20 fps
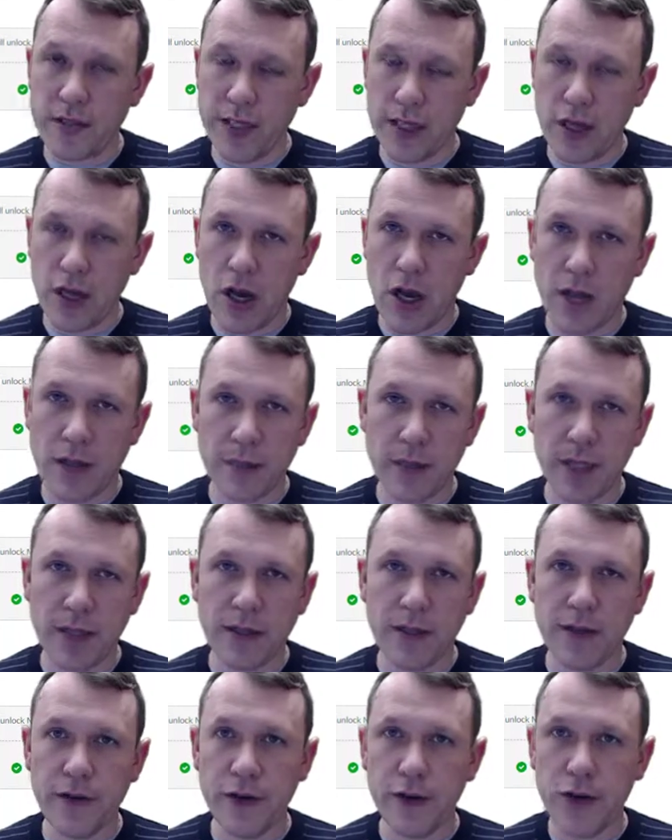economy
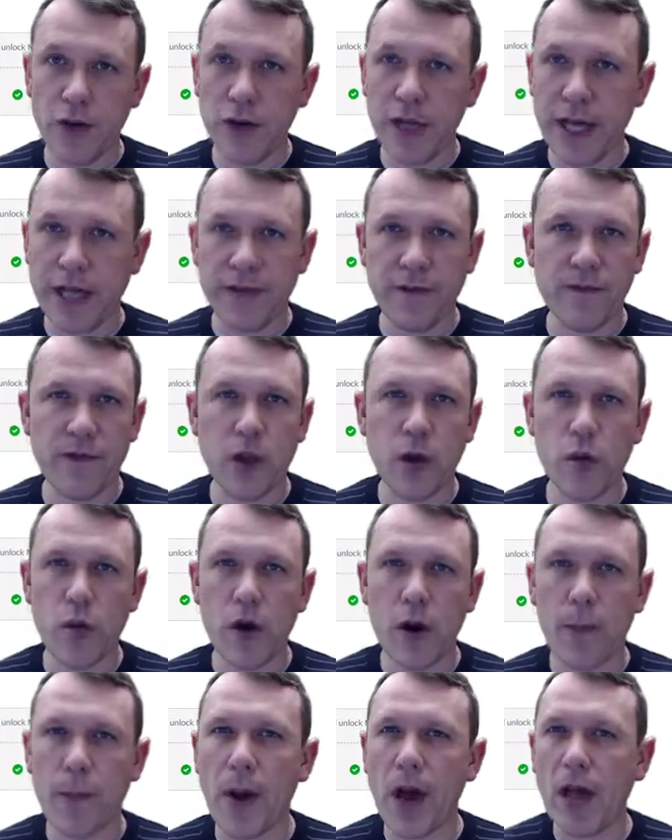to do? Like if you were
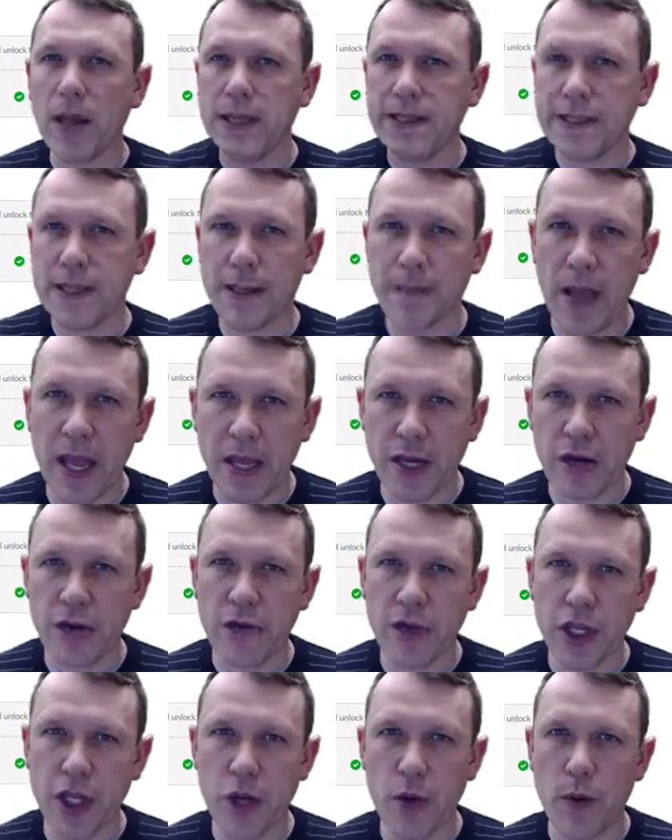a policymaker in
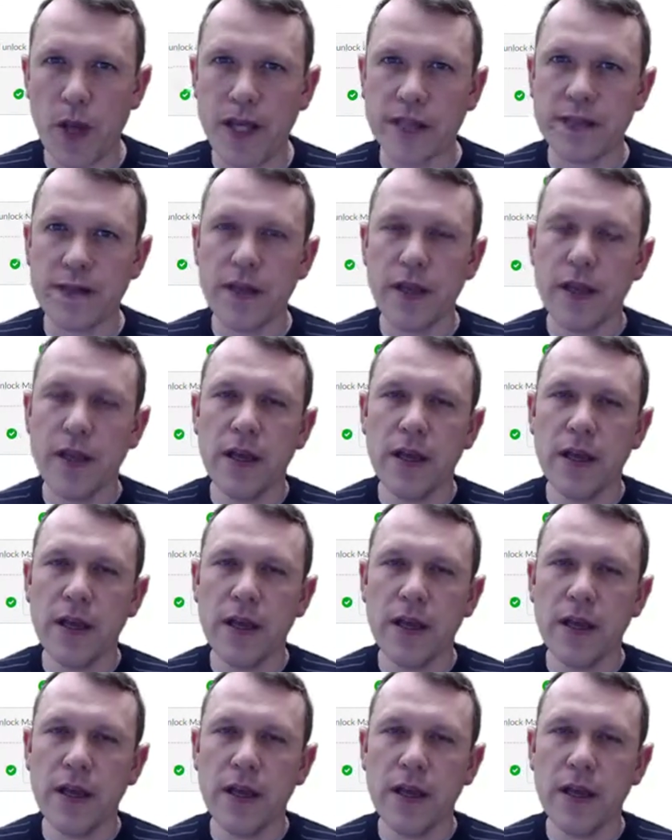the U.S.